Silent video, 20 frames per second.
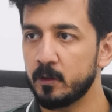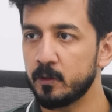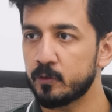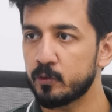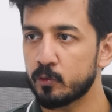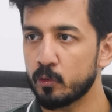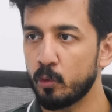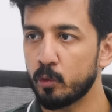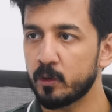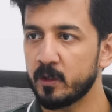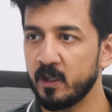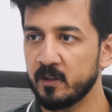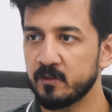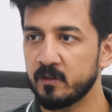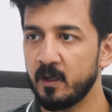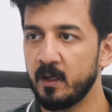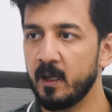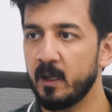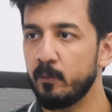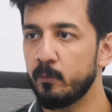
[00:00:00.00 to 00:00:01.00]
stroke
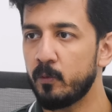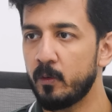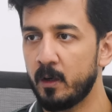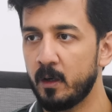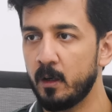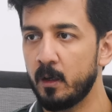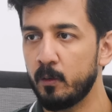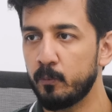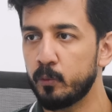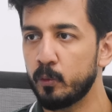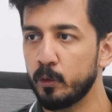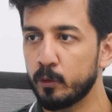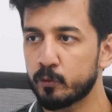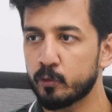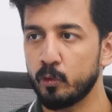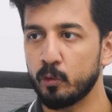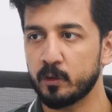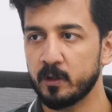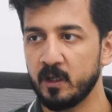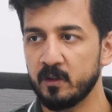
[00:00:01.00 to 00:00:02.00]
testing and full
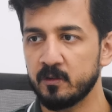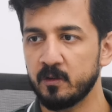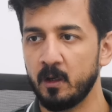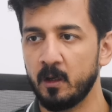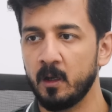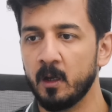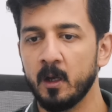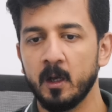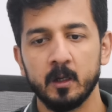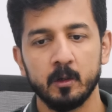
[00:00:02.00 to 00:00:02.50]
stroke testing,